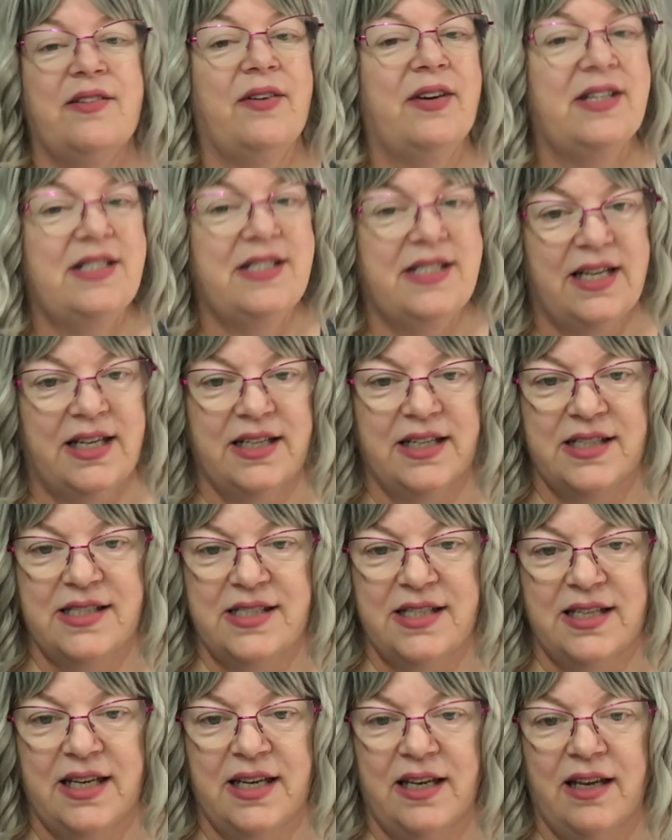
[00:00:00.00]
of
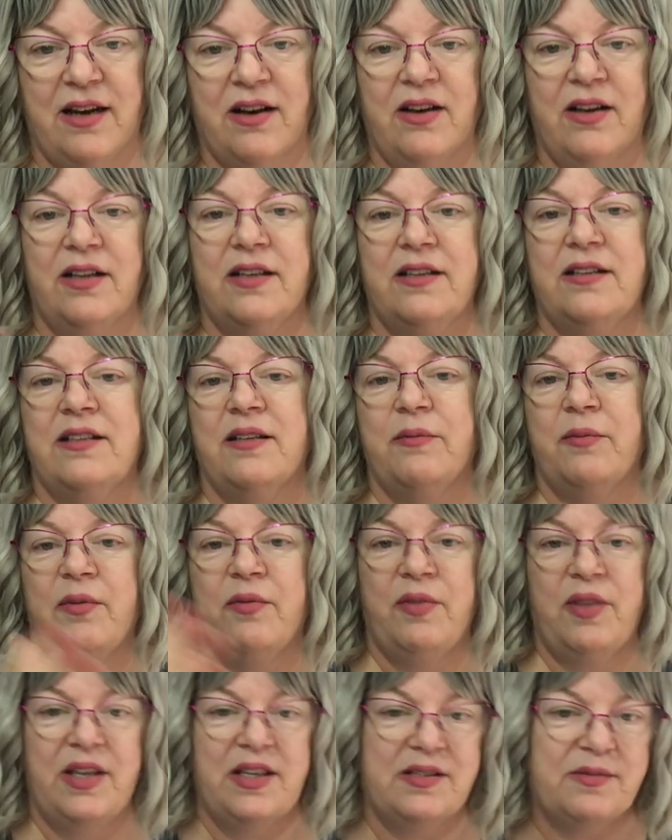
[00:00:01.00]
identity on some
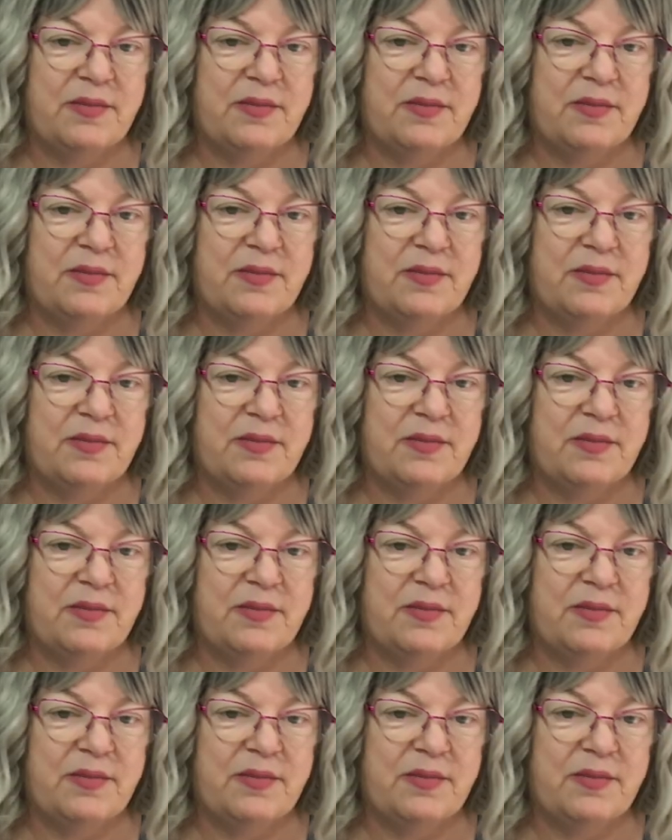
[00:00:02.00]
of these